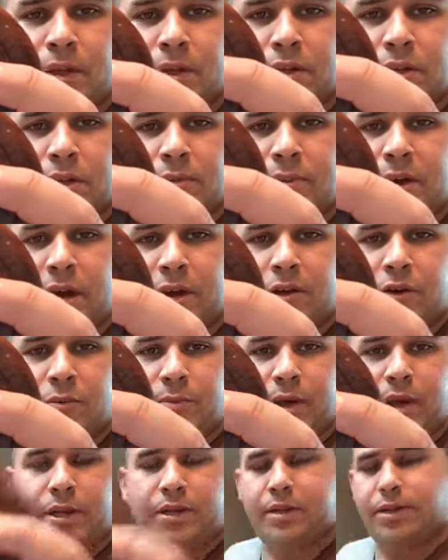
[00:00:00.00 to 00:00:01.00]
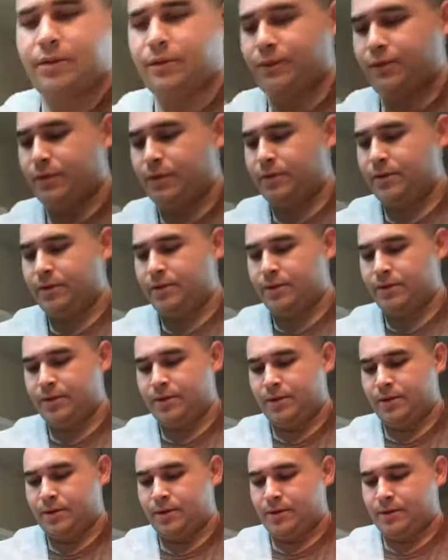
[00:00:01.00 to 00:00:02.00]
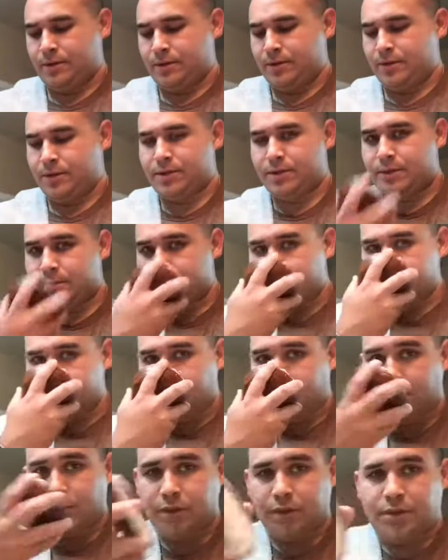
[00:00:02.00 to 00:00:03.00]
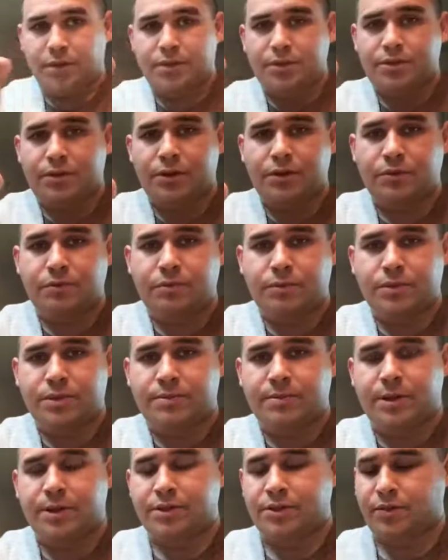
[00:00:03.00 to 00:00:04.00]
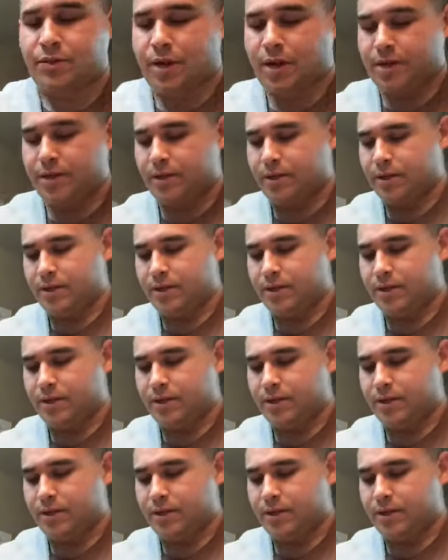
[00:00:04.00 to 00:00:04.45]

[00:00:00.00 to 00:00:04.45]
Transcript: Tobacco Bay Leaf. It's really good soap. Smells great.